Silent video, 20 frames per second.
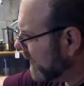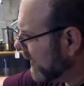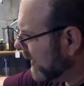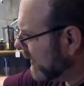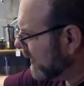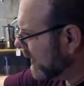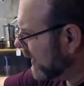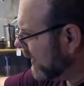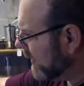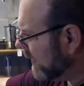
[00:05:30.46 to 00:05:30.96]
that
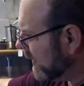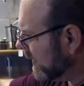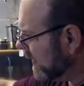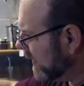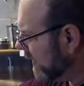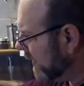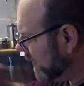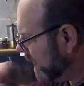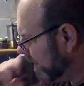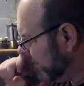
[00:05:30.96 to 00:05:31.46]
down in
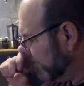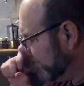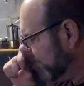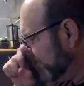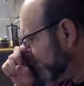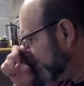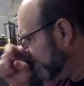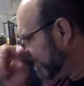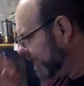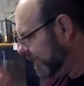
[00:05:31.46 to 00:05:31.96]
there.
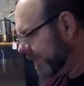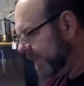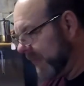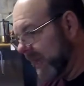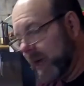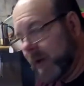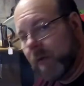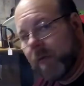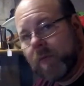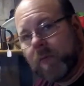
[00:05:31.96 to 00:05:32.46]

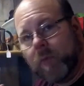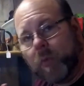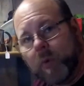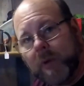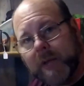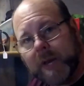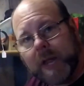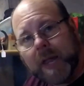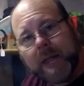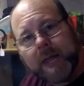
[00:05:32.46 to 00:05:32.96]
Now,
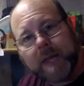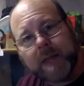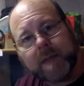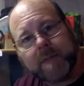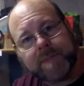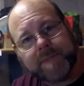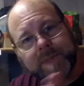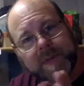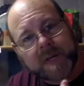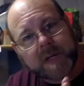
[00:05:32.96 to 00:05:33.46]
what I have
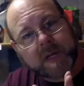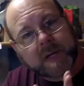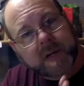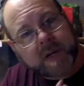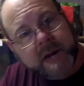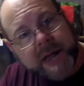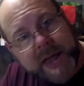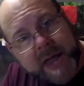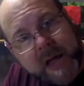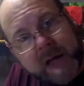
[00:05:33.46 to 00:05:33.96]
figured
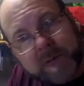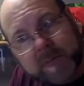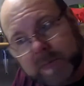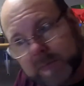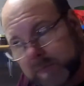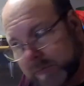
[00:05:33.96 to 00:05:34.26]
out